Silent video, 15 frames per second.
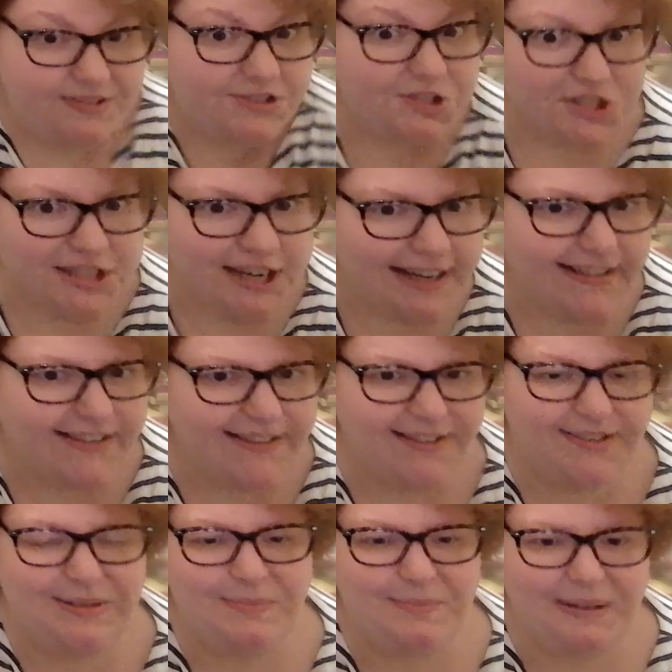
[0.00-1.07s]
Jack,
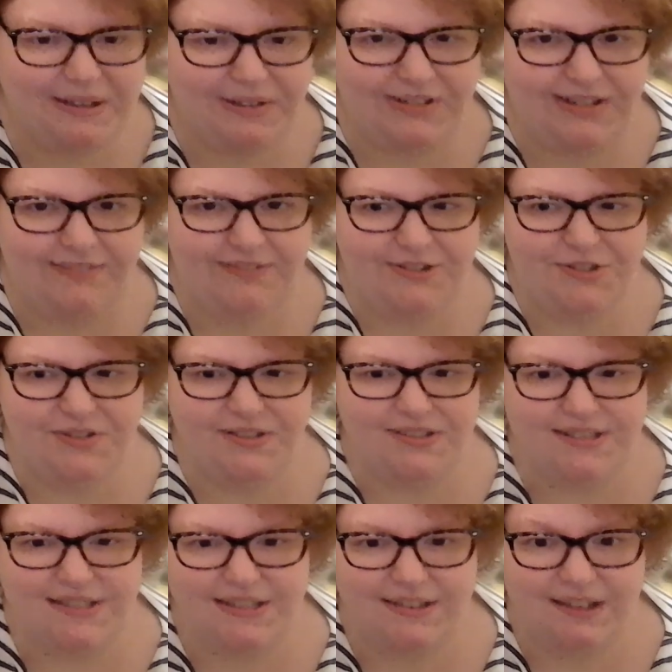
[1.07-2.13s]
the male love
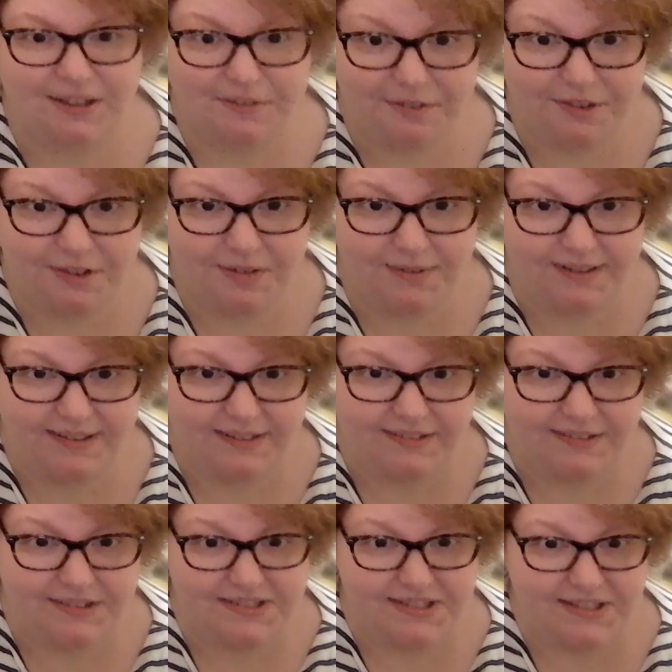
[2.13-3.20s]
interest in Love
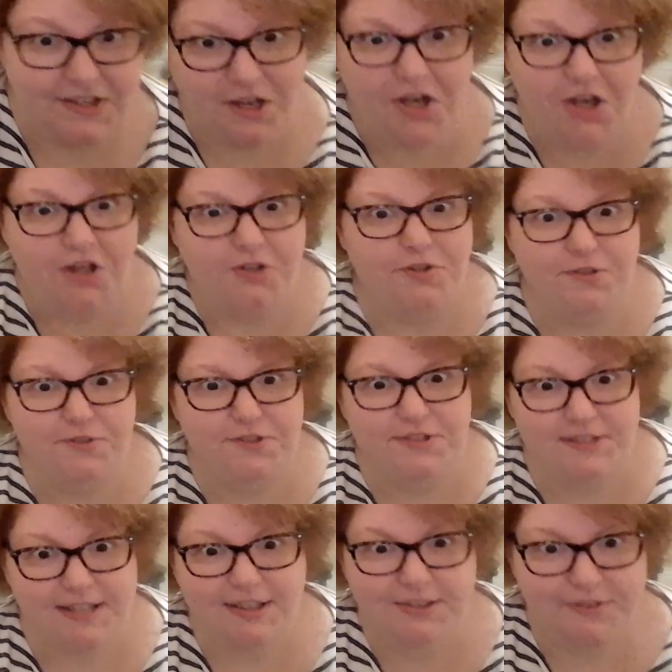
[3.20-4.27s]
Theoretically, is like, you should
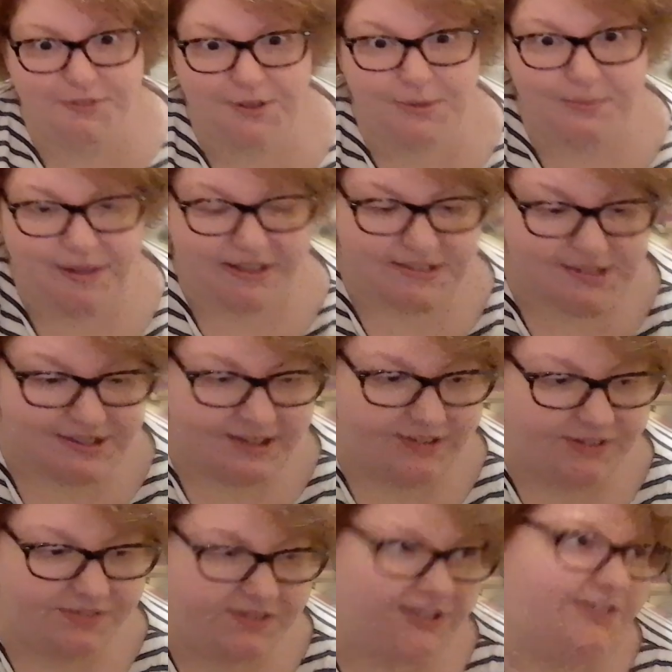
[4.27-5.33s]
sell the film rights,
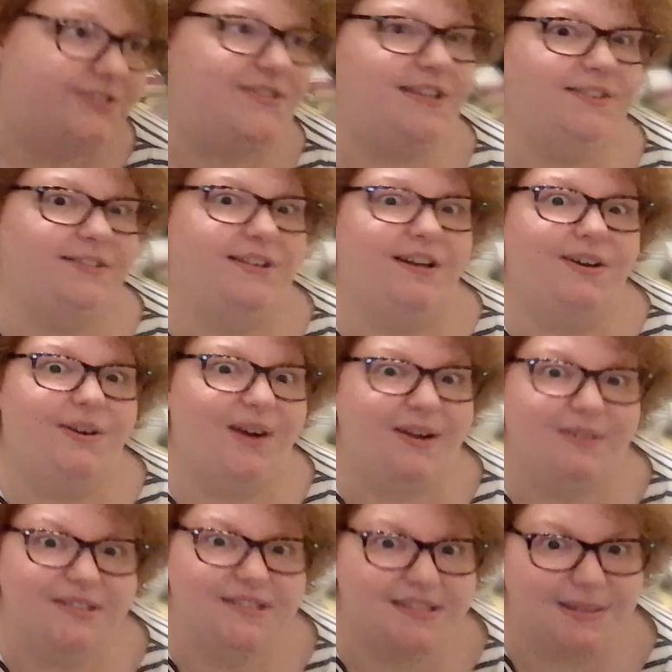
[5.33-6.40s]
Olive. And I was like, no, I
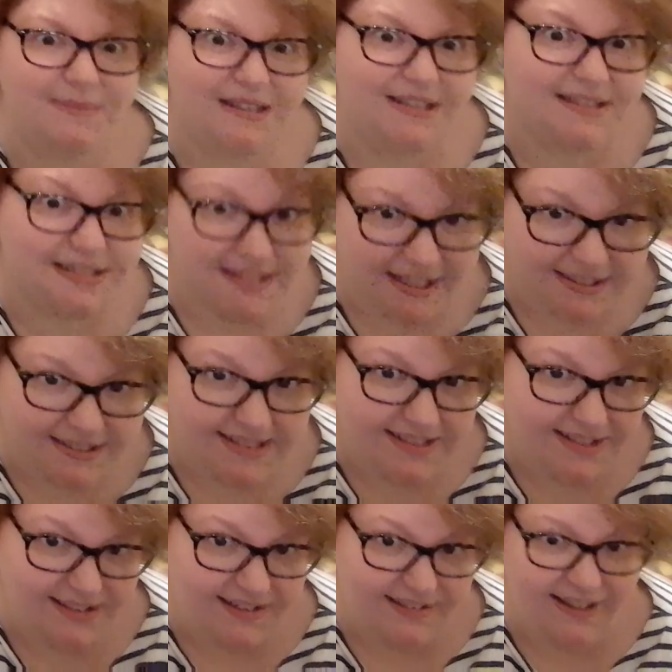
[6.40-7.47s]
want something
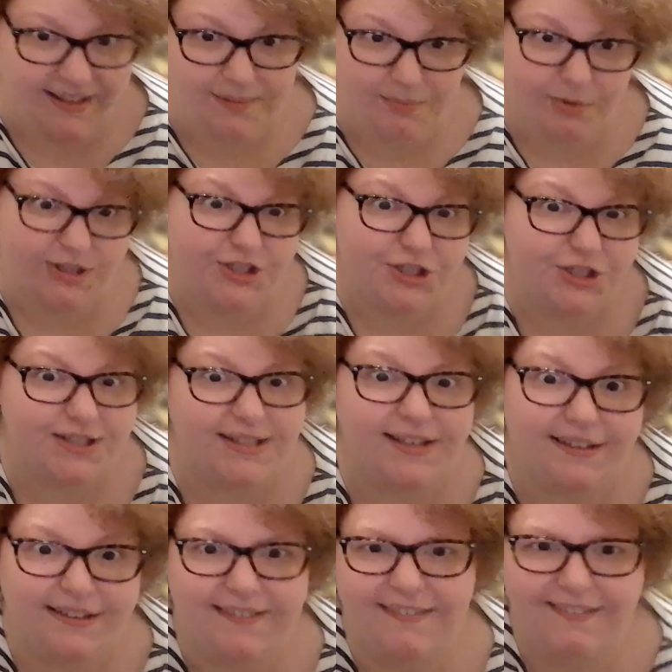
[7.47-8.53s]
sexy, like
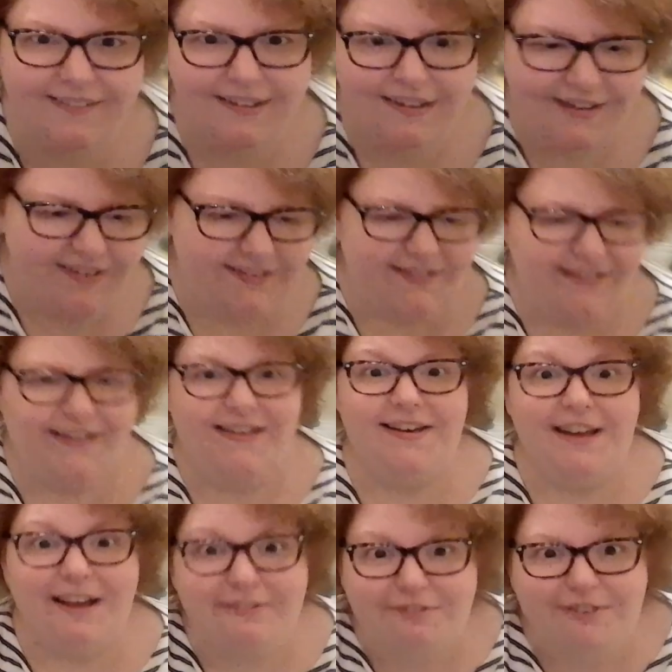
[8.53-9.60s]
Bridgerton, like a
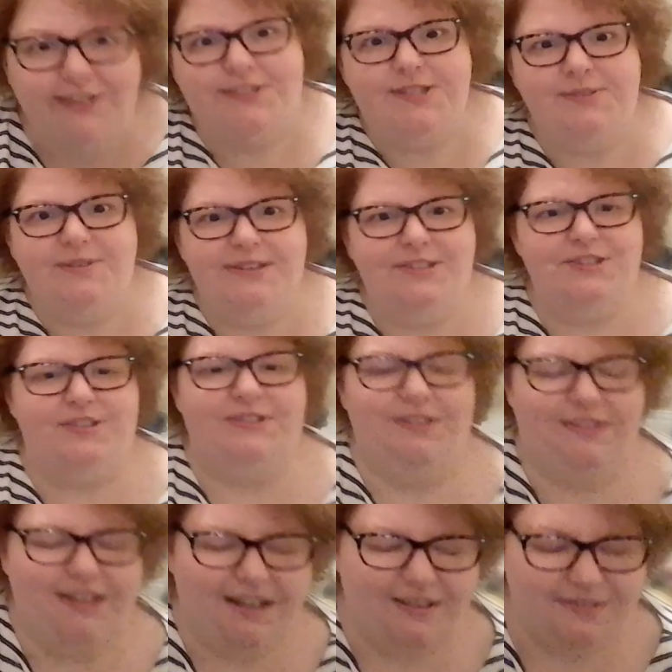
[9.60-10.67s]
Netflix original.
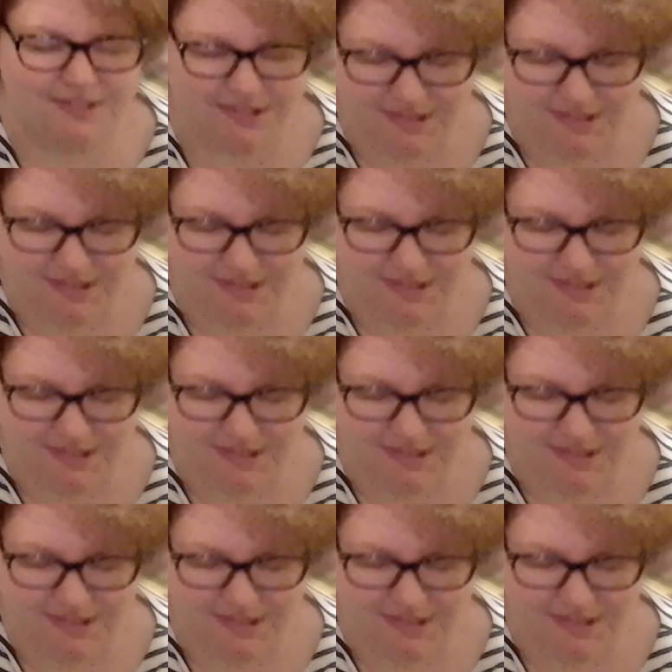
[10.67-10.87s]
And I was